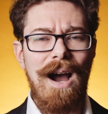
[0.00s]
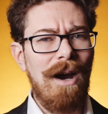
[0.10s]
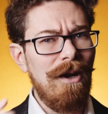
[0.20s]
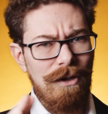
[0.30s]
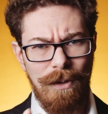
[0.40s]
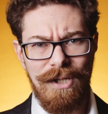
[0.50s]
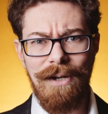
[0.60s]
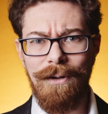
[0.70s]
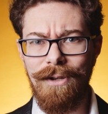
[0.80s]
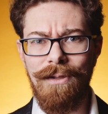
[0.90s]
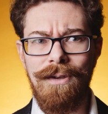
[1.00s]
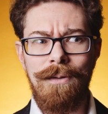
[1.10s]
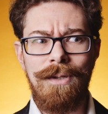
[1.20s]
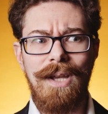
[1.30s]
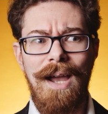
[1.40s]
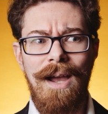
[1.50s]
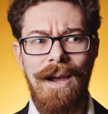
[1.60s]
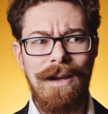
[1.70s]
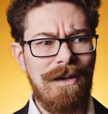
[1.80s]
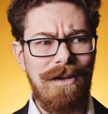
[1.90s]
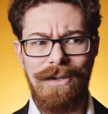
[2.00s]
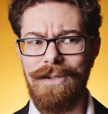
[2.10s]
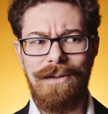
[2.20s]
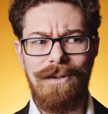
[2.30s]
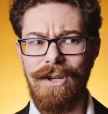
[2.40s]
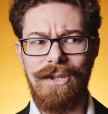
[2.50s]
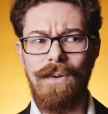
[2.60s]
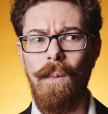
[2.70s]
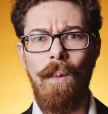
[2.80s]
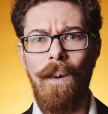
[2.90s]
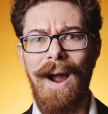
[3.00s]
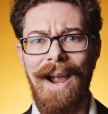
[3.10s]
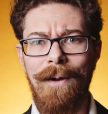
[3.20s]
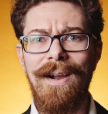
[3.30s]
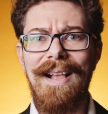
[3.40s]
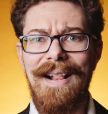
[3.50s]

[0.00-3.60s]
I'm going to do a series on those because just wow.